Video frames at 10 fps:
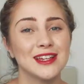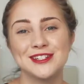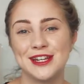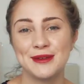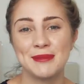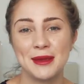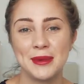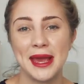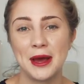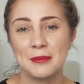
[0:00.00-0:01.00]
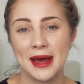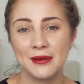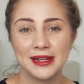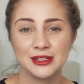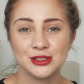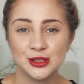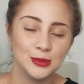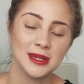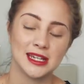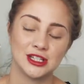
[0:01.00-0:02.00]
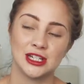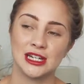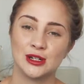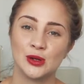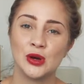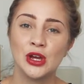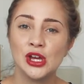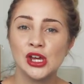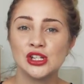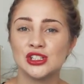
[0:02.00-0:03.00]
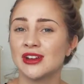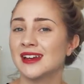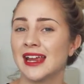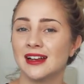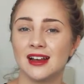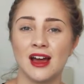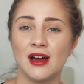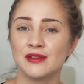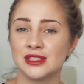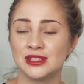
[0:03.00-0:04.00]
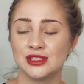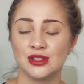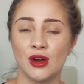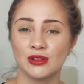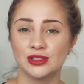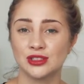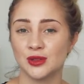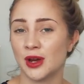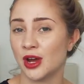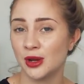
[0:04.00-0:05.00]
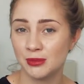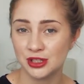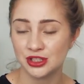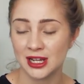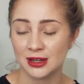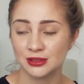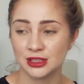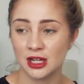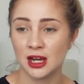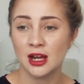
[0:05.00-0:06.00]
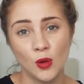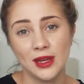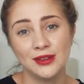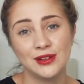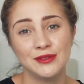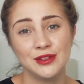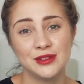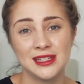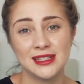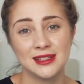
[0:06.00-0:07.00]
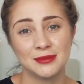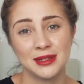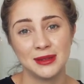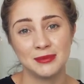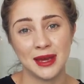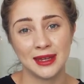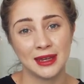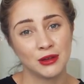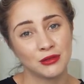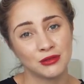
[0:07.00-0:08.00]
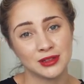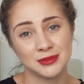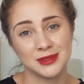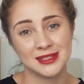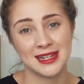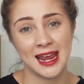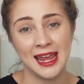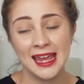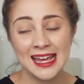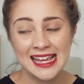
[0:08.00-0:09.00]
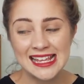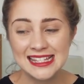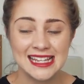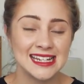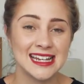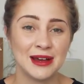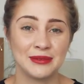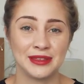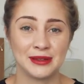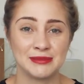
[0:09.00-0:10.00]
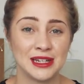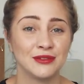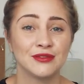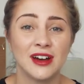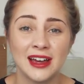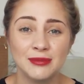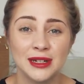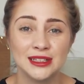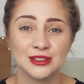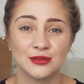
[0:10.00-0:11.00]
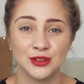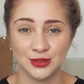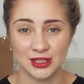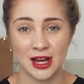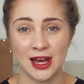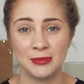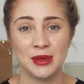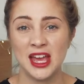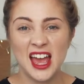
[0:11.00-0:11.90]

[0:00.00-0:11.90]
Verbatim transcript: this year maybe help out in a soup kitchen or donate gloves and socks to a homeless shelter, or even if you see somebody begging on Christmas Day, sit down with them, take five minutes of your time